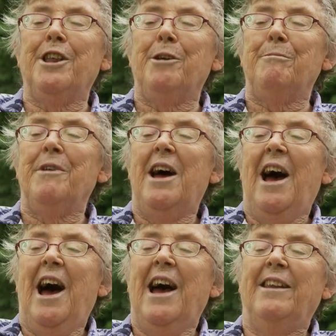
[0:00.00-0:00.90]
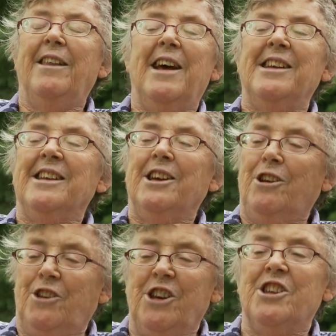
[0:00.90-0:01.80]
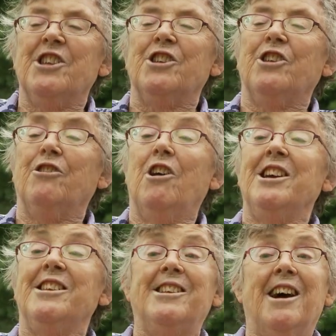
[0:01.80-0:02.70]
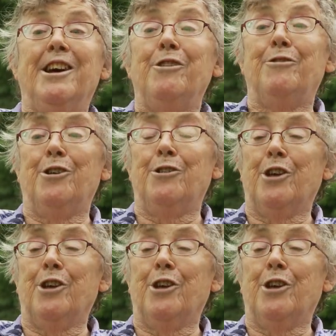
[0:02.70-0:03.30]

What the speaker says: them, and that Jesus Christ died for